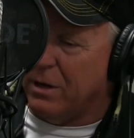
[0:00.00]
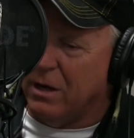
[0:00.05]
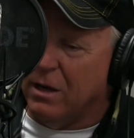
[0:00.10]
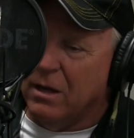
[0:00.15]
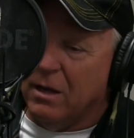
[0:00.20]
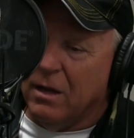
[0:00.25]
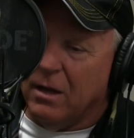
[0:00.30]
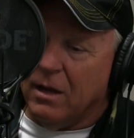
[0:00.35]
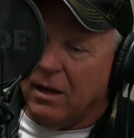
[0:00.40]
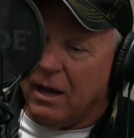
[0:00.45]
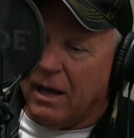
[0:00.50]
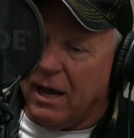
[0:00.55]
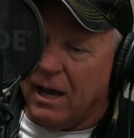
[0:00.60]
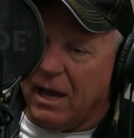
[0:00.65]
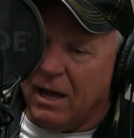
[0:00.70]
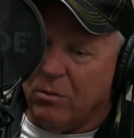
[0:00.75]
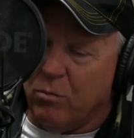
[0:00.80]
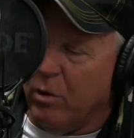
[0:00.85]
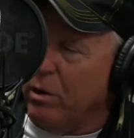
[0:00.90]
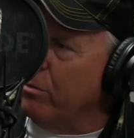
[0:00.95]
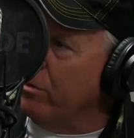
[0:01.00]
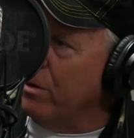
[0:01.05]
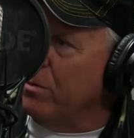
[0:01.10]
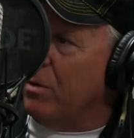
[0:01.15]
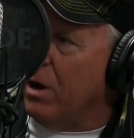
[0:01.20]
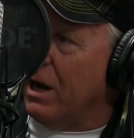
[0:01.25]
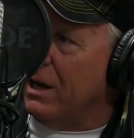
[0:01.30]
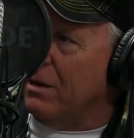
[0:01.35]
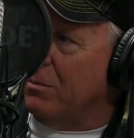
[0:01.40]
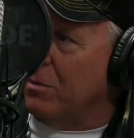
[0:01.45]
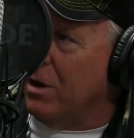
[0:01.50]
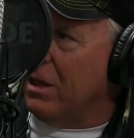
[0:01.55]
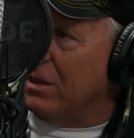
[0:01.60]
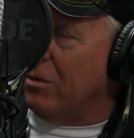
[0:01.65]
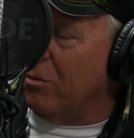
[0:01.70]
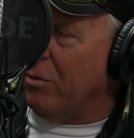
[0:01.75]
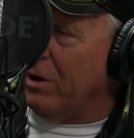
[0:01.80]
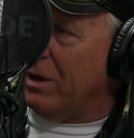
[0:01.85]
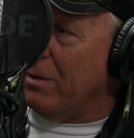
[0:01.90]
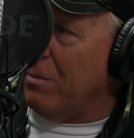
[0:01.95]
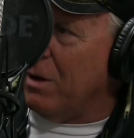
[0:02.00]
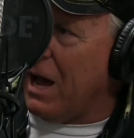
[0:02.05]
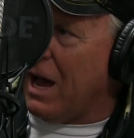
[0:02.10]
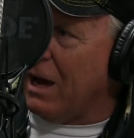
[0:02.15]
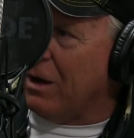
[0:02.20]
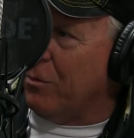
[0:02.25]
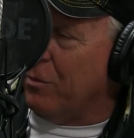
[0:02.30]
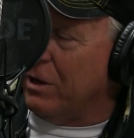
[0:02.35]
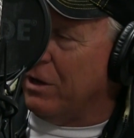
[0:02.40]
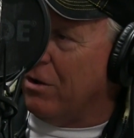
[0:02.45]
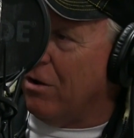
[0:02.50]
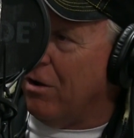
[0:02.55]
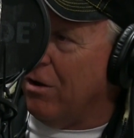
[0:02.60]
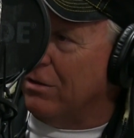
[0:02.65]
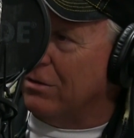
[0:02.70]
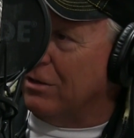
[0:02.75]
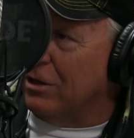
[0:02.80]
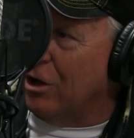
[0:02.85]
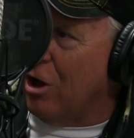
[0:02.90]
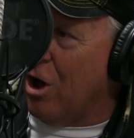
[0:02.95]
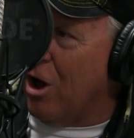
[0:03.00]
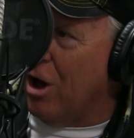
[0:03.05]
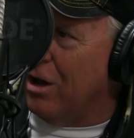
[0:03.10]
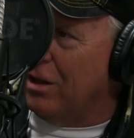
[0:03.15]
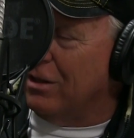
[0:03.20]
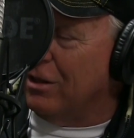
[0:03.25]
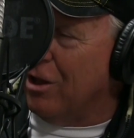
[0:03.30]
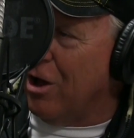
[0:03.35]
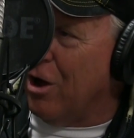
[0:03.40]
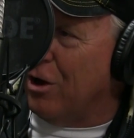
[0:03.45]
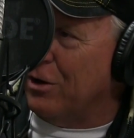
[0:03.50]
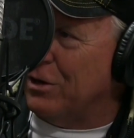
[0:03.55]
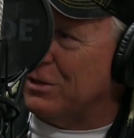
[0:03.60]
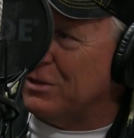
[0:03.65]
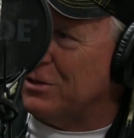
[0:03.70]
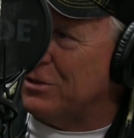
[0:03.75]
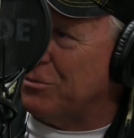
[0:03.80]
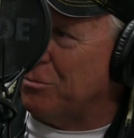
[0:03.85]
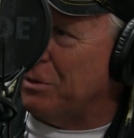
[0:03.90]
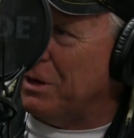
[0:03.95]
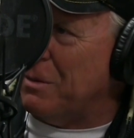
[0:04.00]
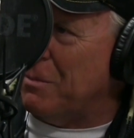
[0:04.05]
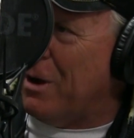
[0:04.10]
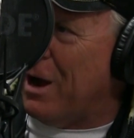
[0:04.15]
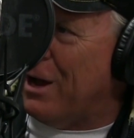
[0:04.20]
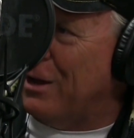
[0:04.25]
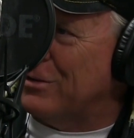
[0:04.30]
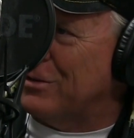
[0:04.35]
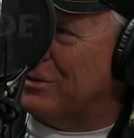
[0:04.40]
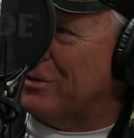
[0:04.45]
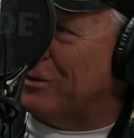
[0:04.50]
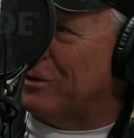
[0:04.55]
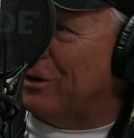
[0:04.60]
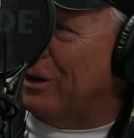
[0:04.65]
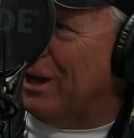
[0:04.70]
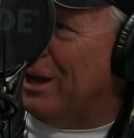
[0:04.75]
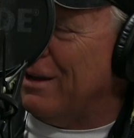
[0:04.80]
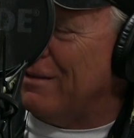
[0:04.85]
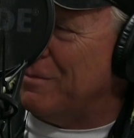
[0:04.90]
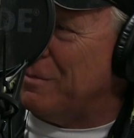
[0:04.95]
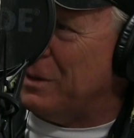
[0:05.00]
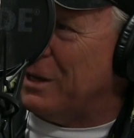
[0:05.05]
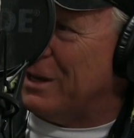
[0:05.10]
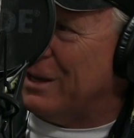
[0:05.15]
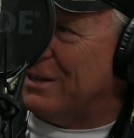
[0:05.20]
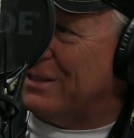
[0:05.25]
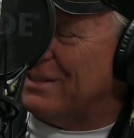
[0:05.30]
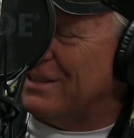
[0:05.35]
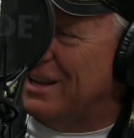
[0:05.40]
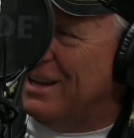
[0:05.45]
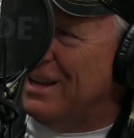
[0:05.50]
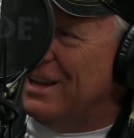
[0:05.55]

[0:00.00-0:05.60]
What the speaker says: it. And we remind them on the way back, we call it the longest 3 miles of their life, because